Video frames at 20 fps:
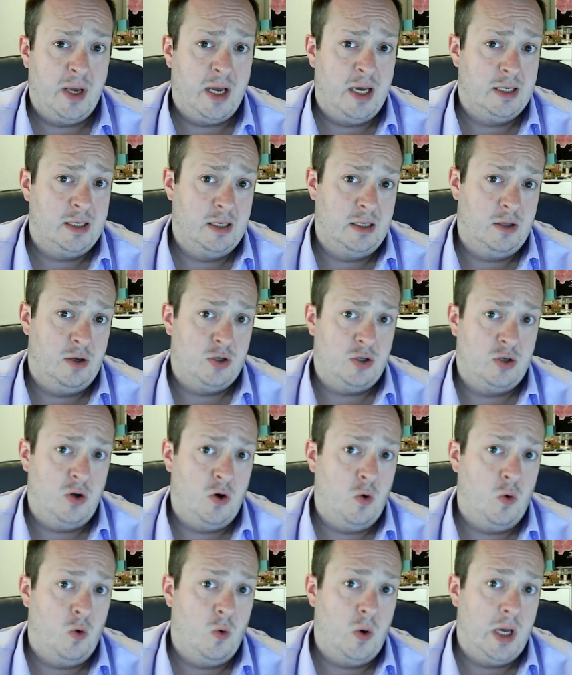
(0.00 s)
because there's
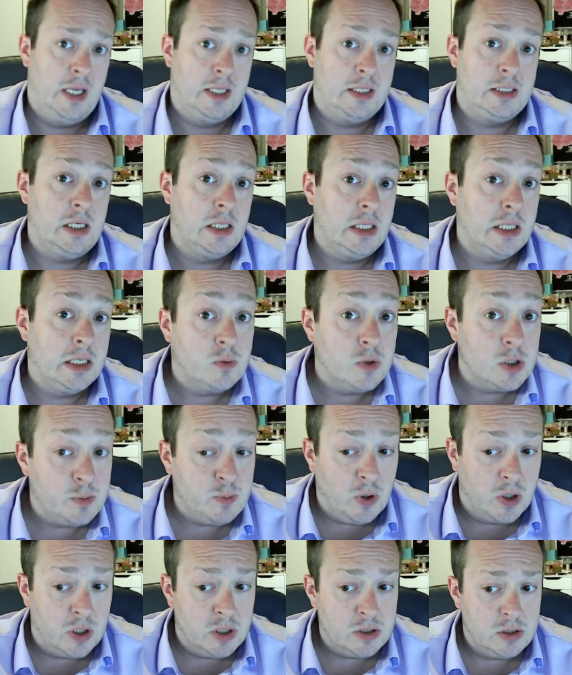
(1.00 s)
no insulin
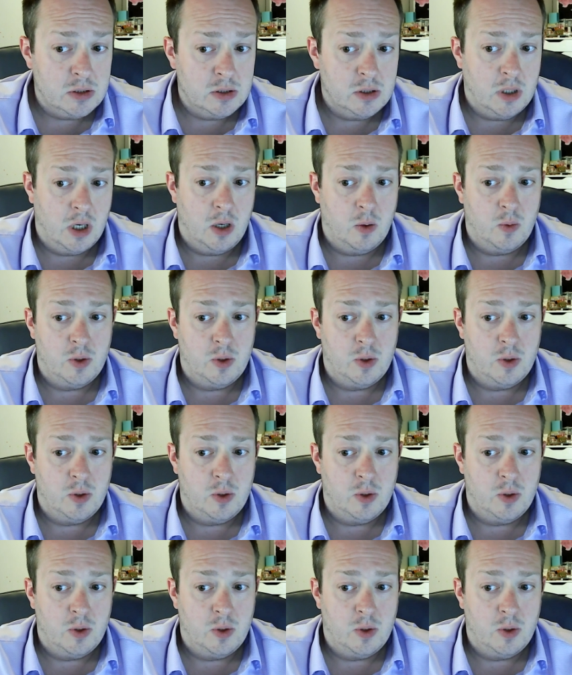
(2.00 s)
response,